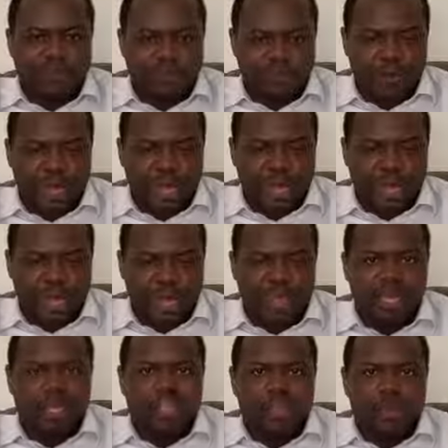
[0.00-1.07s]
a franc
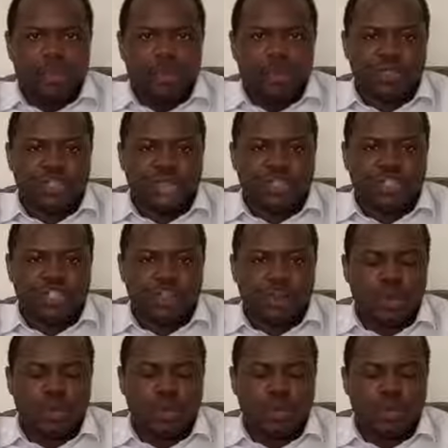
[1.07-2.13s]
to that
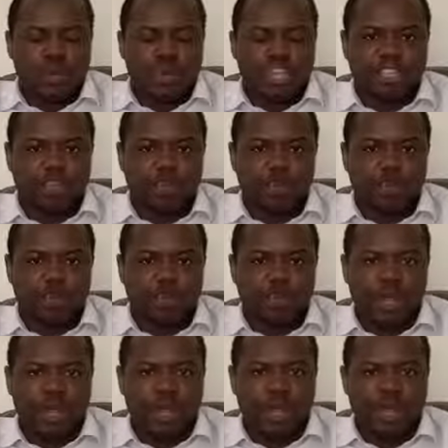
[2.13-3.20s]
so-called my trip to
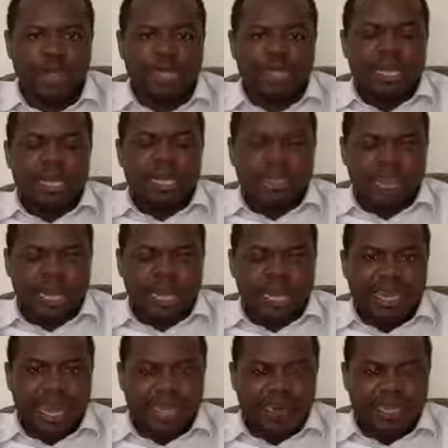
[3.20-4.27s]
Boya.
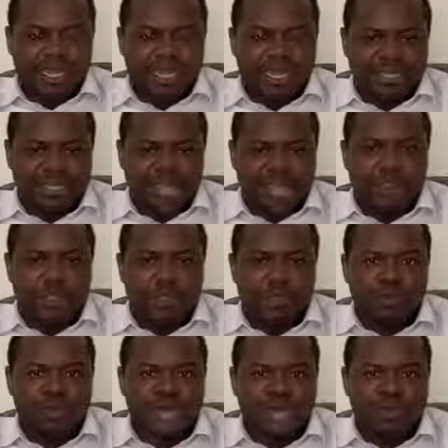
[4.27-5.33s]
That now turns out to
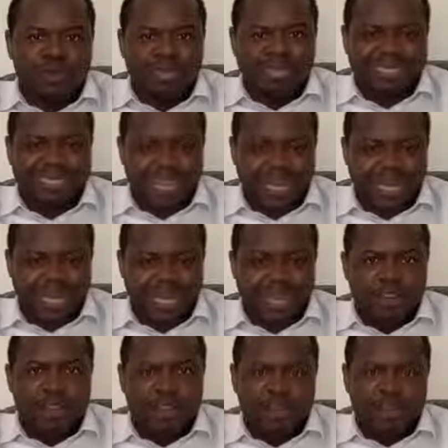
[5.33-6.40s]
be a mistake
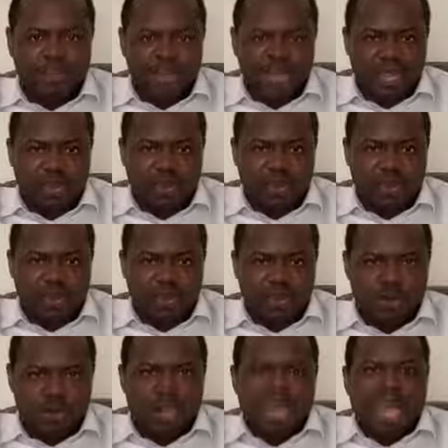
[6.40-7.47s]
from Sako.
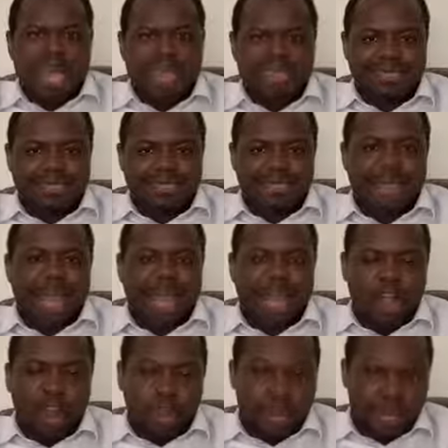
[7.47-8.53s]
As
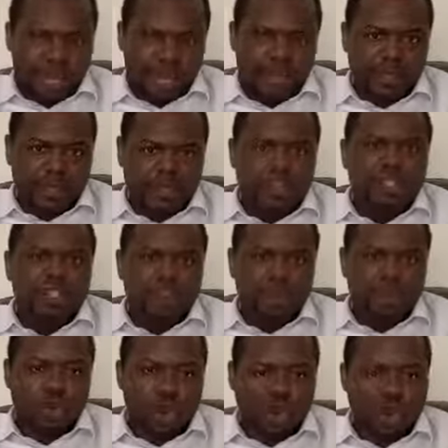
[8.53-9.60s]
according to
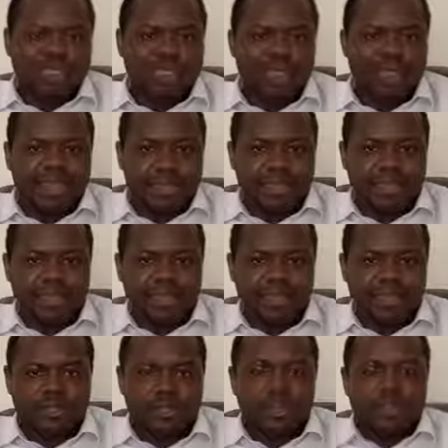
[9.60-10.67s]
Kometa
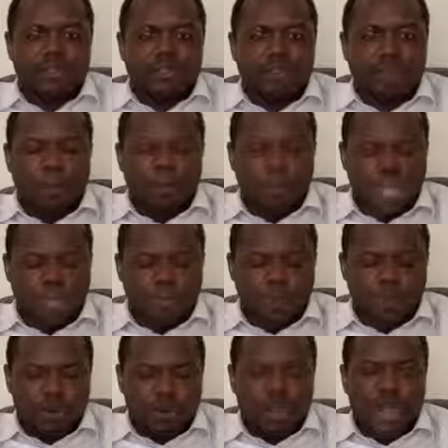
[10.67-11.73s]
Elvis, the
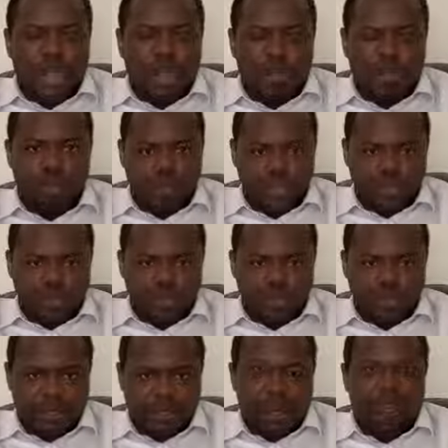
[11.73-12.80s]
people are
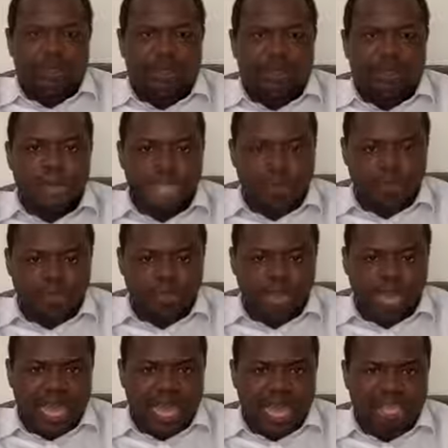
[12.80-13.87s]
wiser. The people's
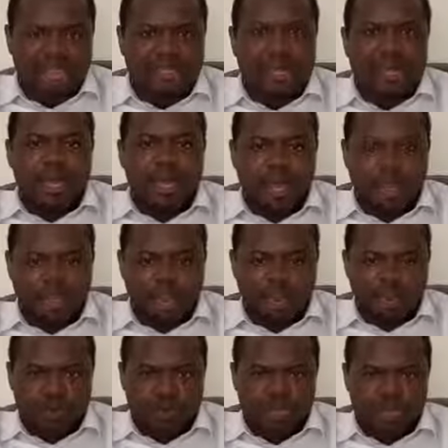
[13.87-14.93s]
eyes have
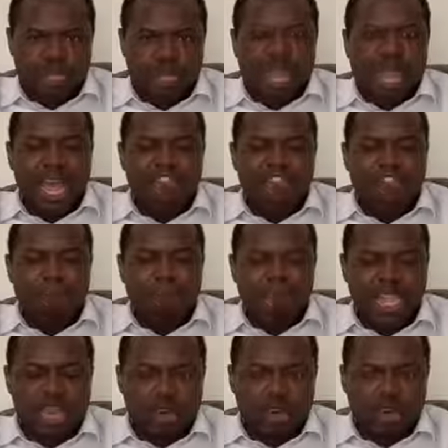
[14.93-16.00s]
opened. And the
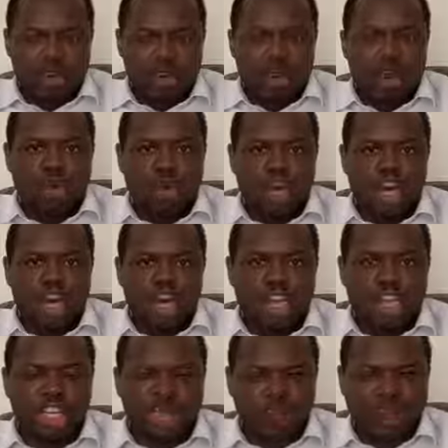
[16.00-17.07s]
people will
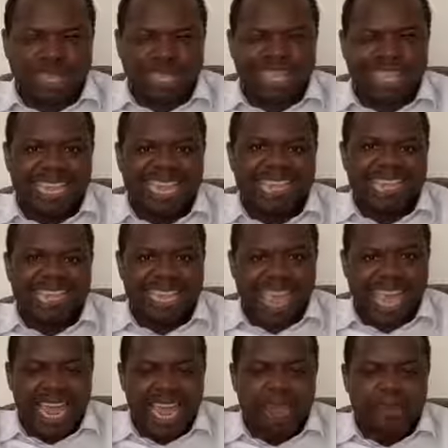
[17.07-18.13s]
not donate a
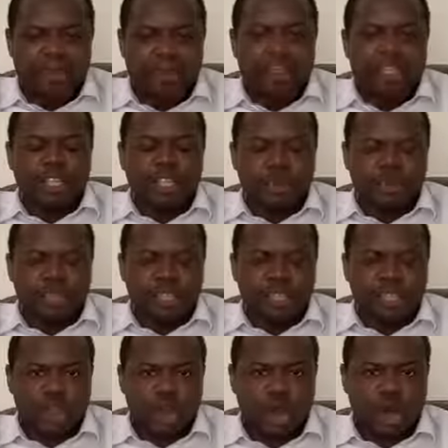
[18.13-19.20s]
dime to the
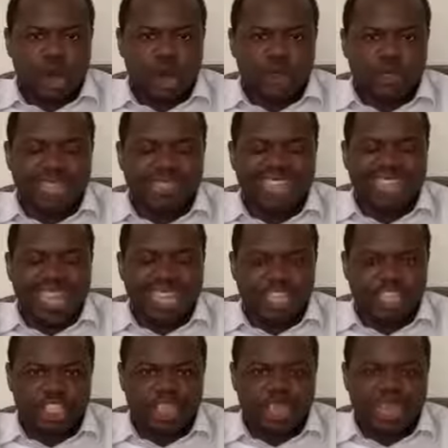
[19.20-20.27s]
so-called
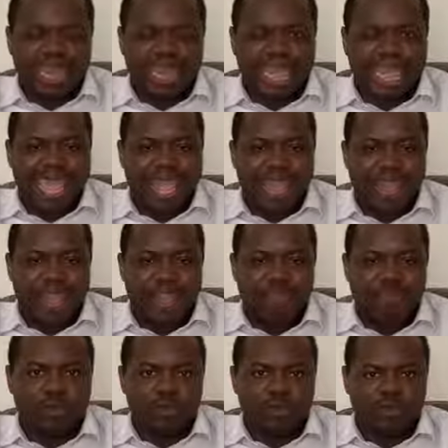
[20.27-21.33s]
national
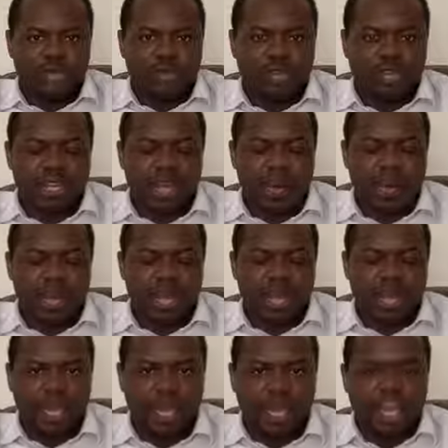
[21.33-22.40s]
AK-47
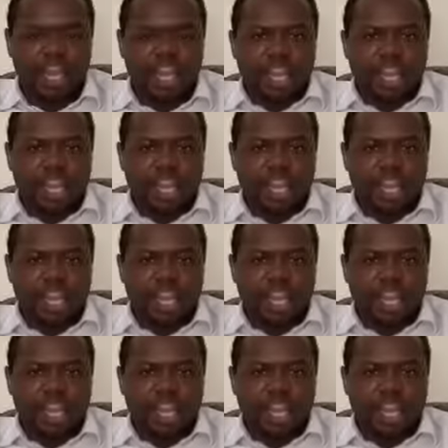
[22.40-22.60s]
campaign.